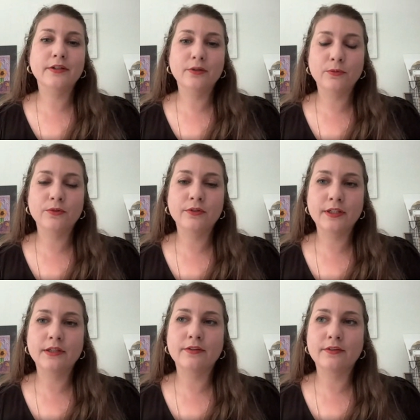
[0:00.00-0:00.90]

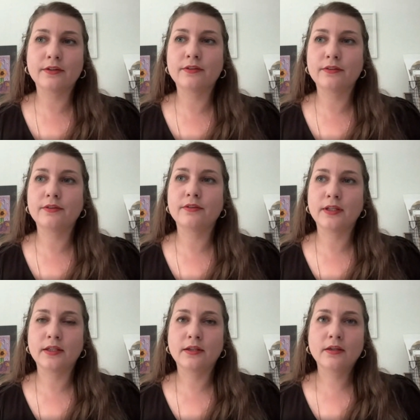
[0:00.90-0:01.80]
communities is
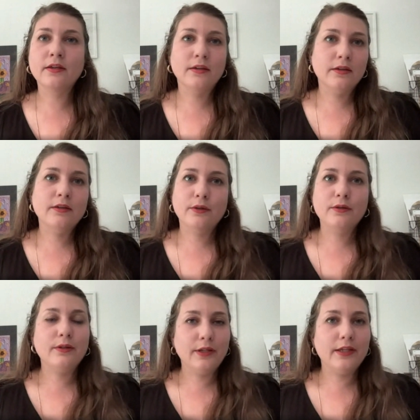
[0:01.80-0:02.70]

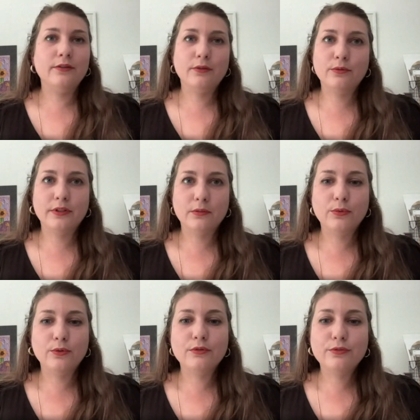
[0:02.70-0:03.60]
it's a really
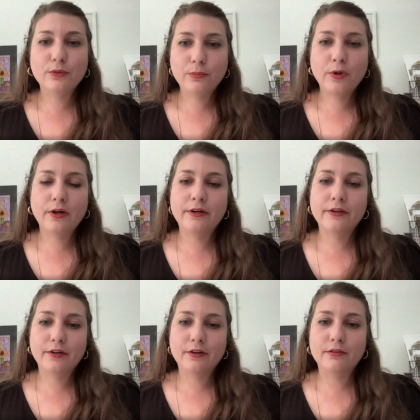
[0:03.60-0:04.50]
beautiful
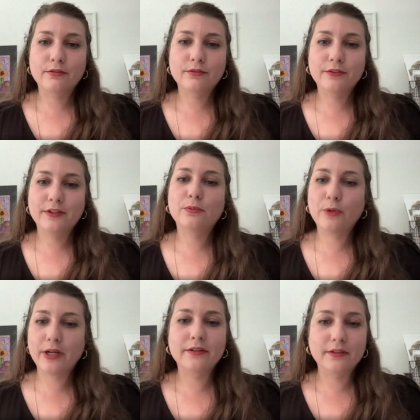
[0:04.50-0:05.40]
part of this
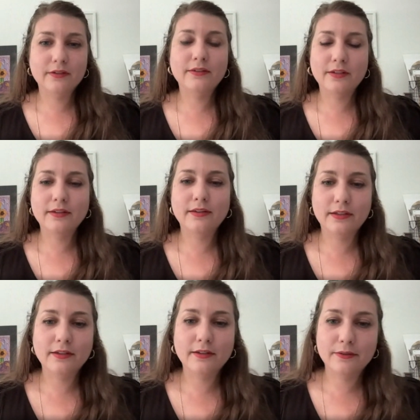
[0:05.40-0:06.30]
practice, I
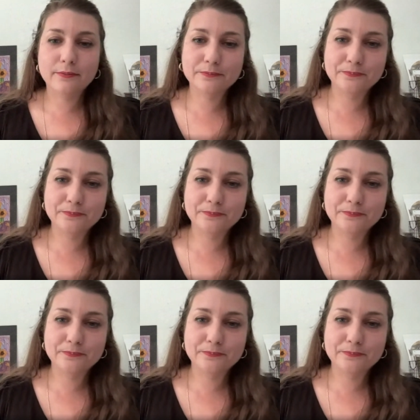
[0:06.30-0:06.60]
think.